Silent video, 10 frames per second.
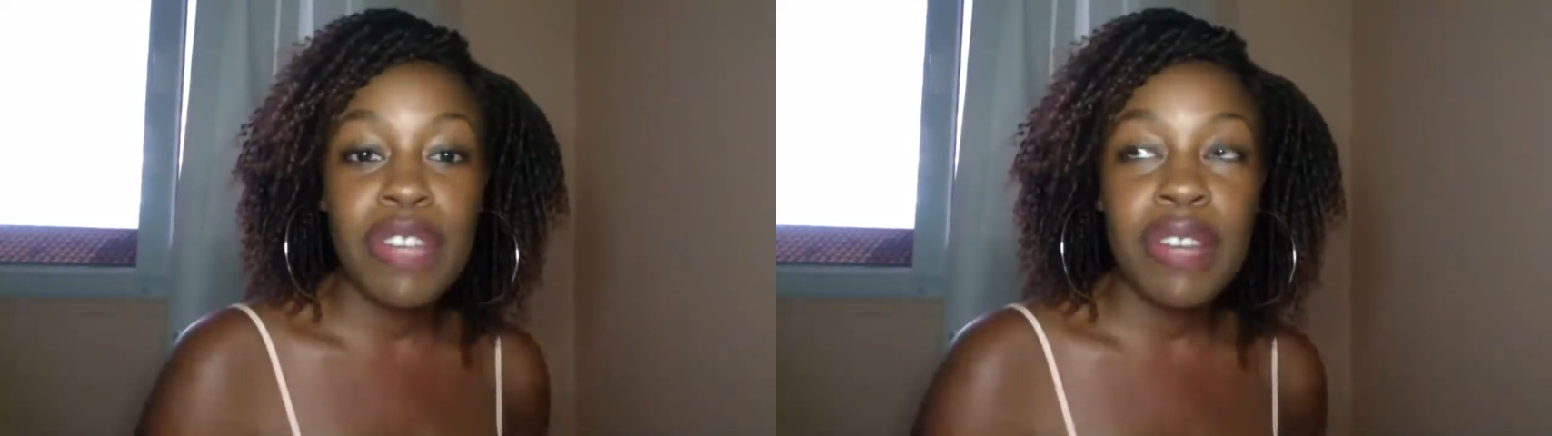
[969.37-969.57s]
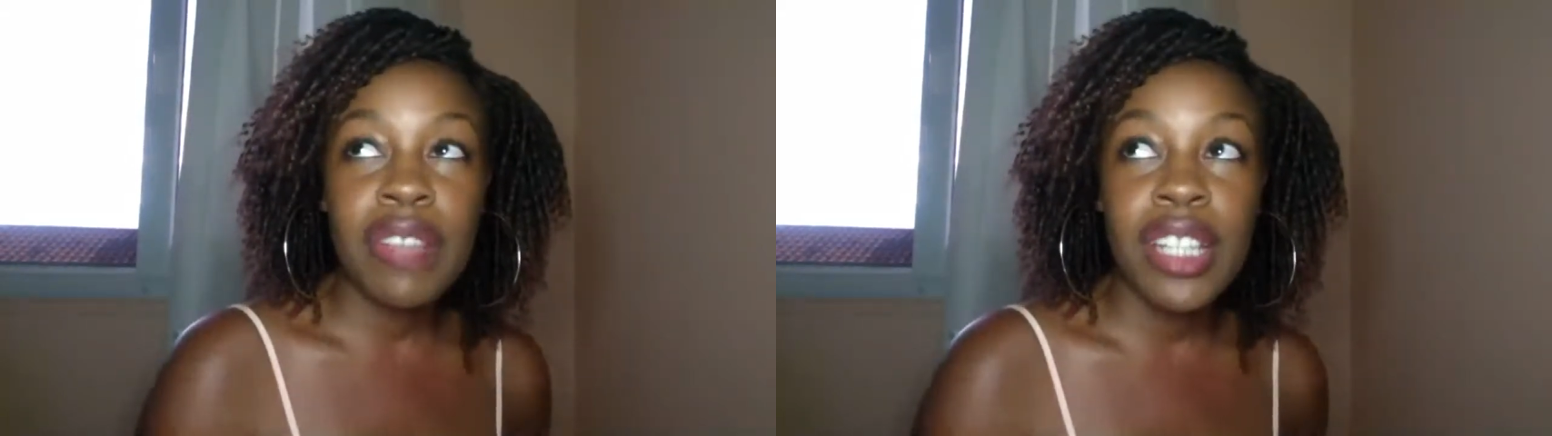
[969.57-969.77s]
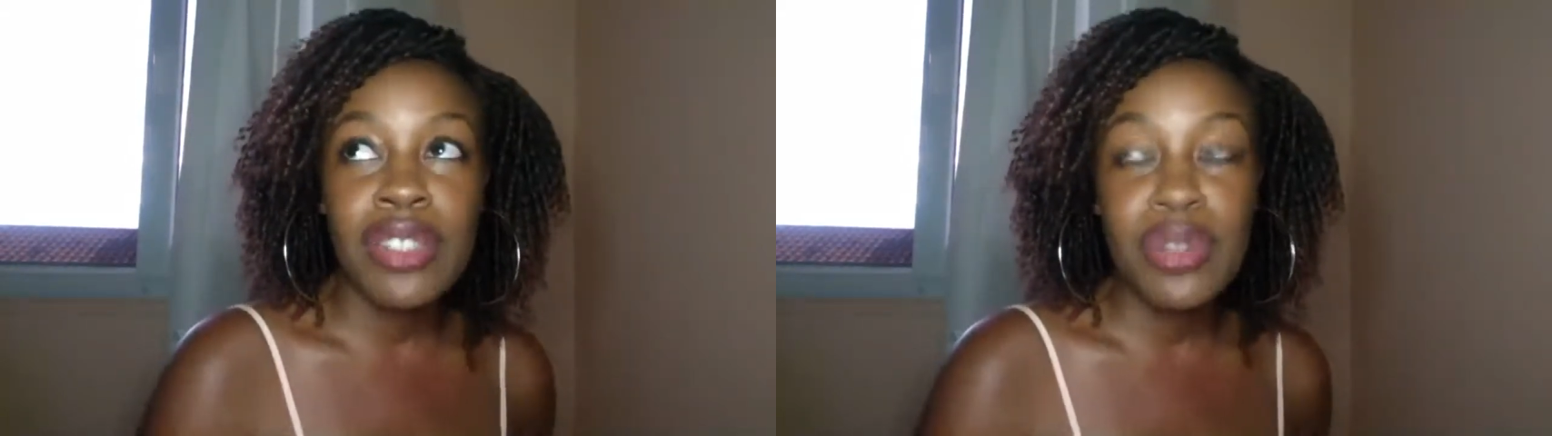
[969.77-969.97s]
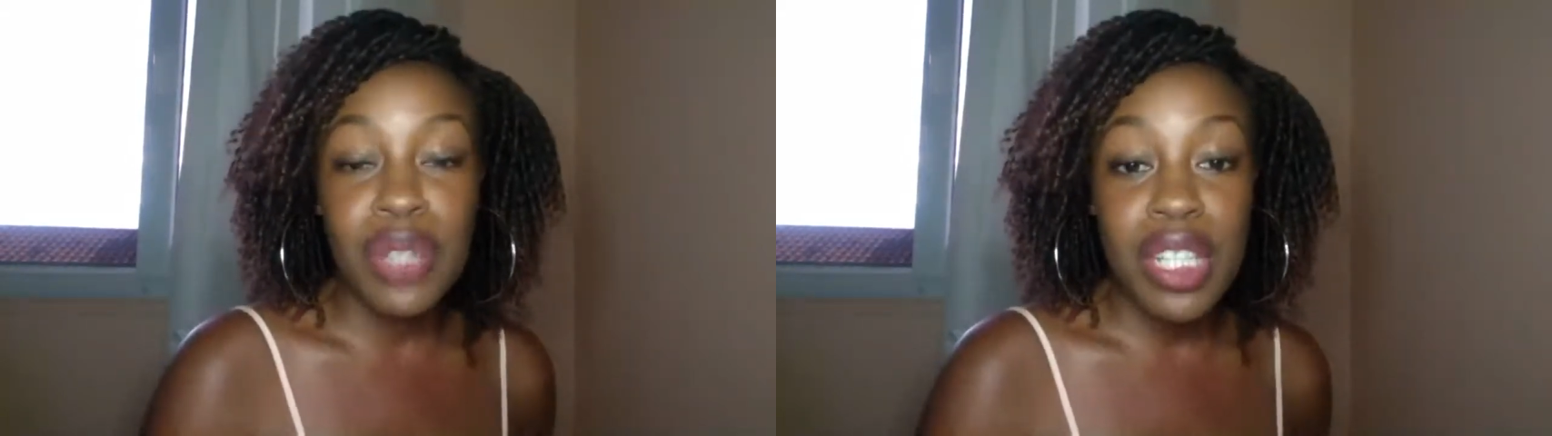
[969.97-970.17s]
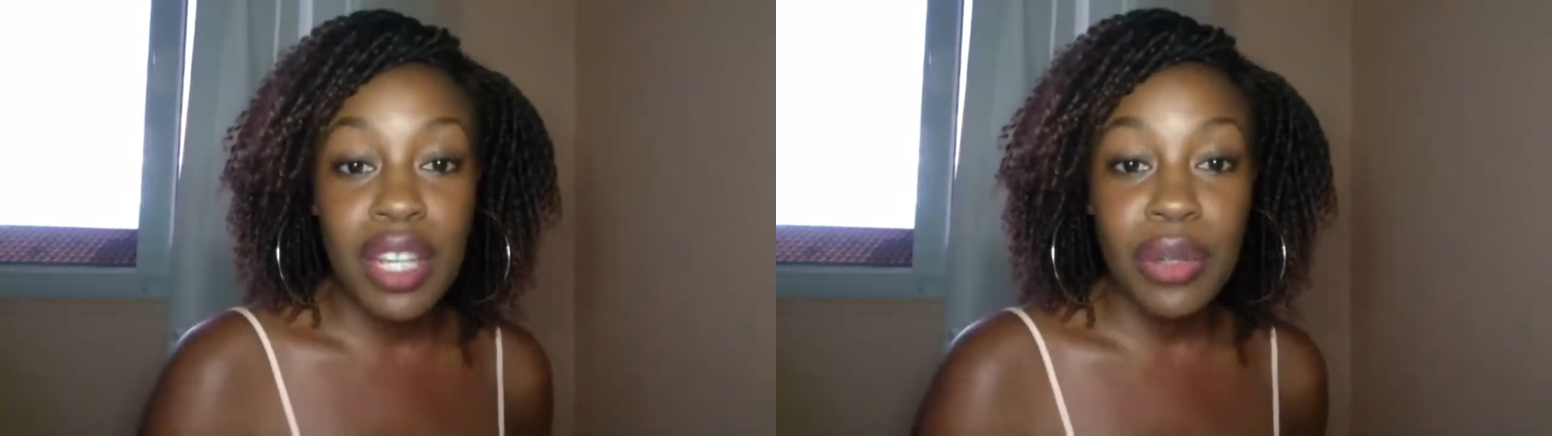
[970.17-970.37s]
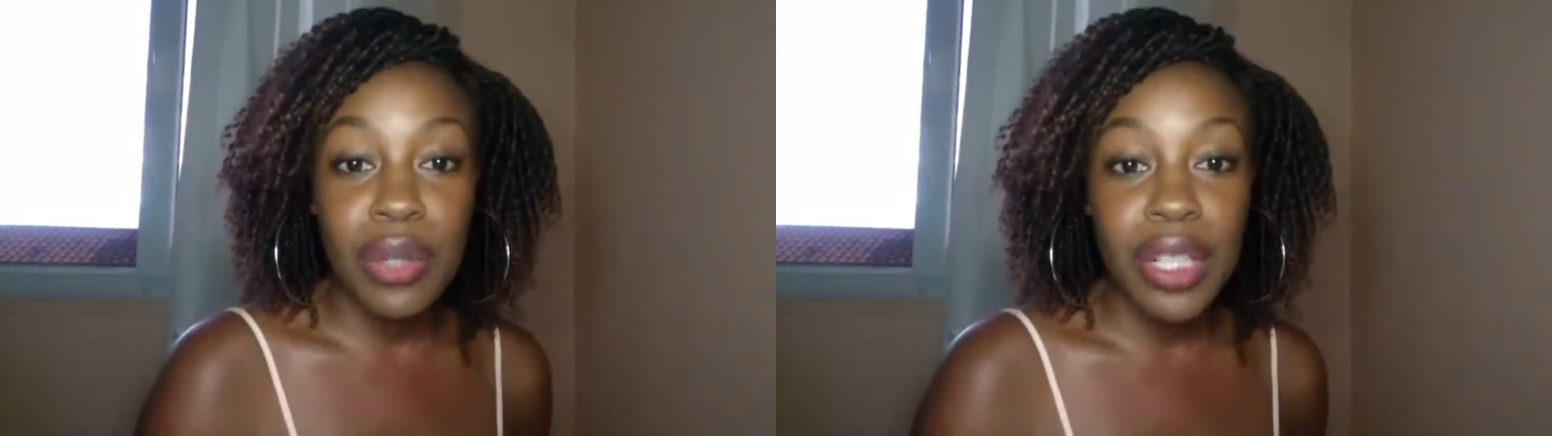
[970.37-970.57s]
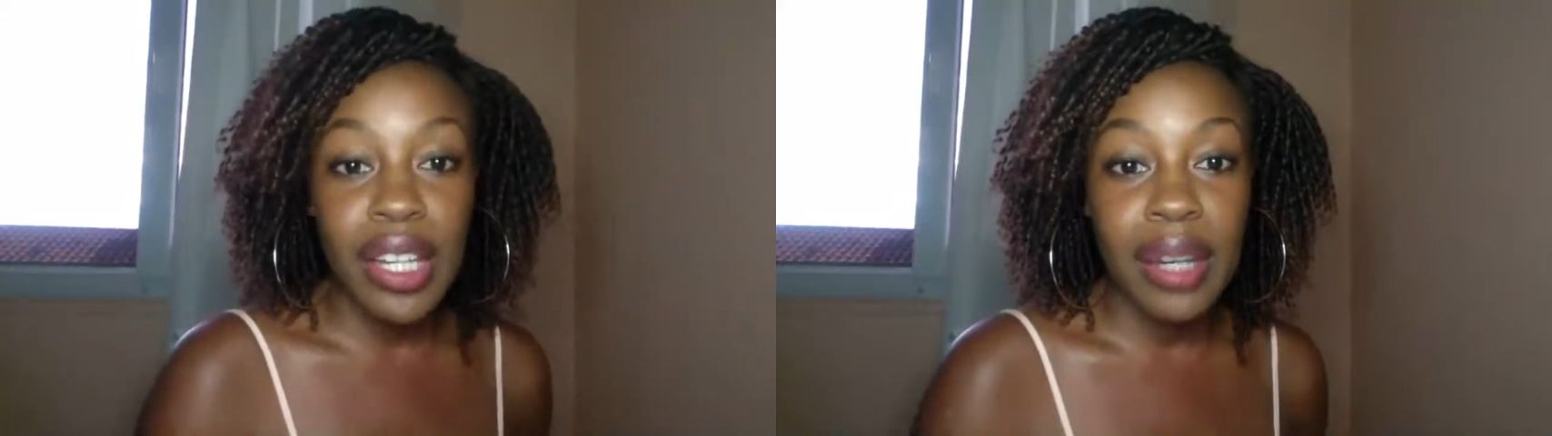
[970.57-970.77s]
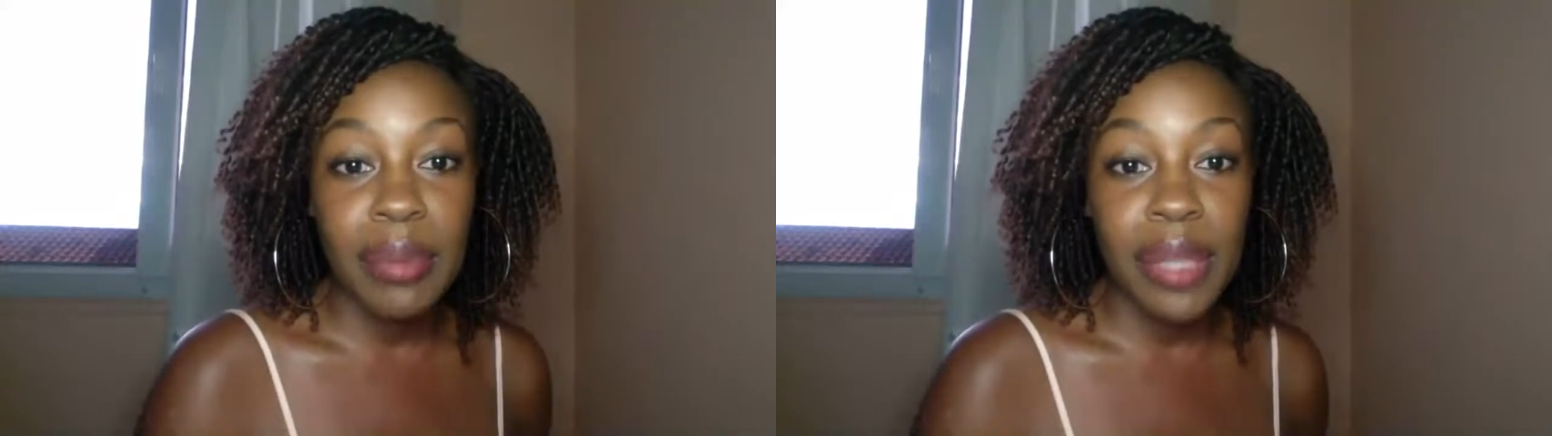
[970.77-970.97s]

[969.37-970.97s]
of traveling as soon as I got here,